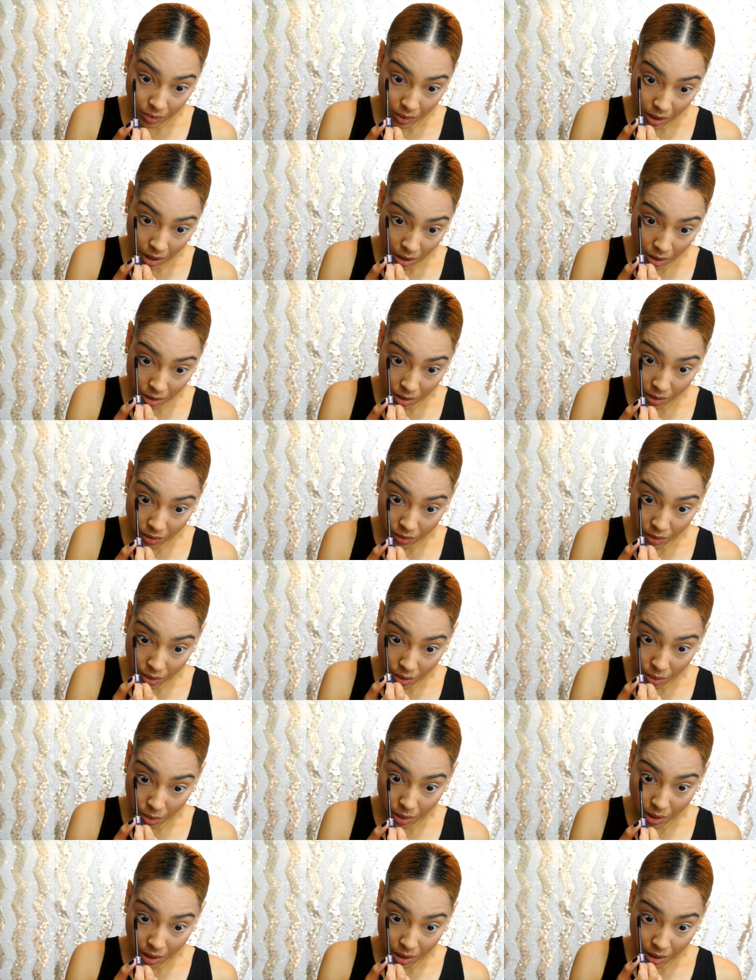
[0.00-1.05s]
I don't even know
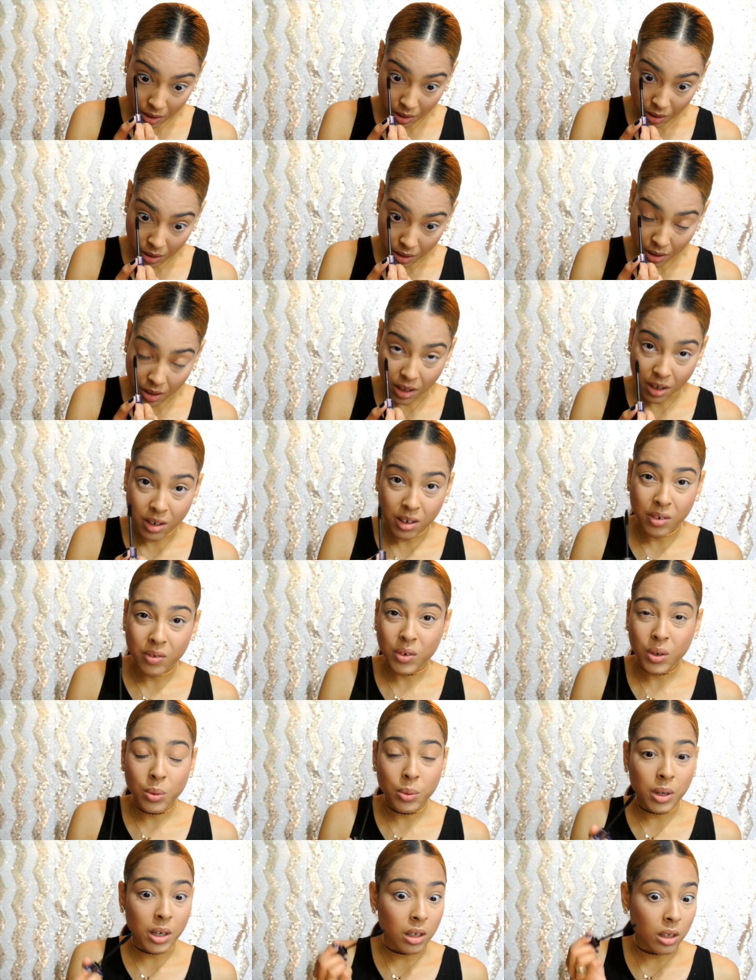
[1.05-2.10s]
why. I don't even know
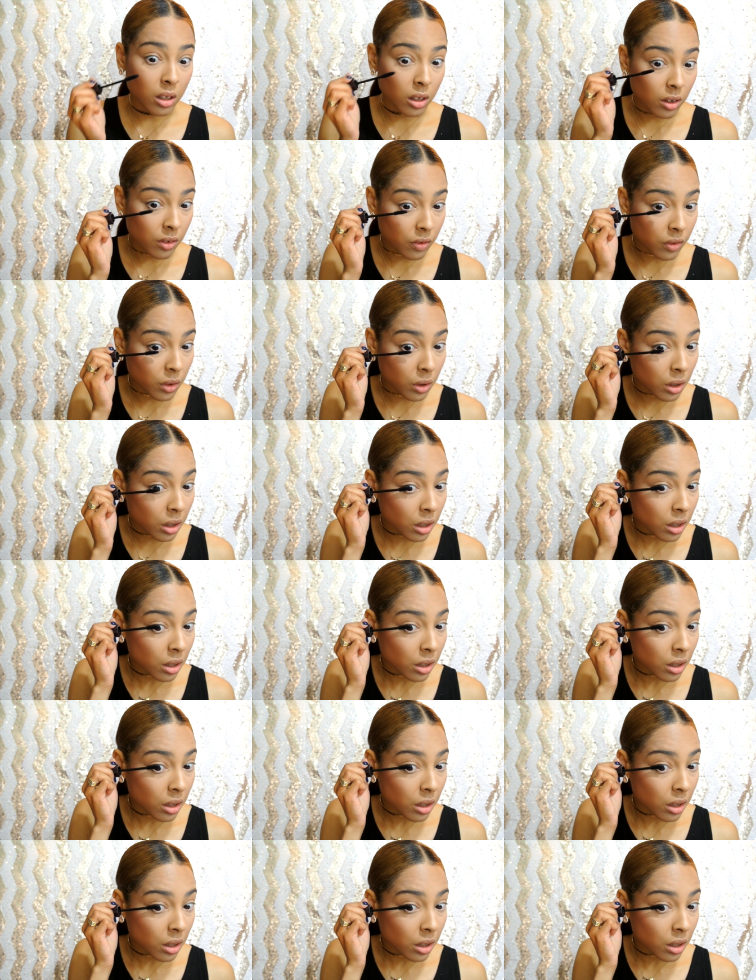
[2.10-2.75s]
what I look for.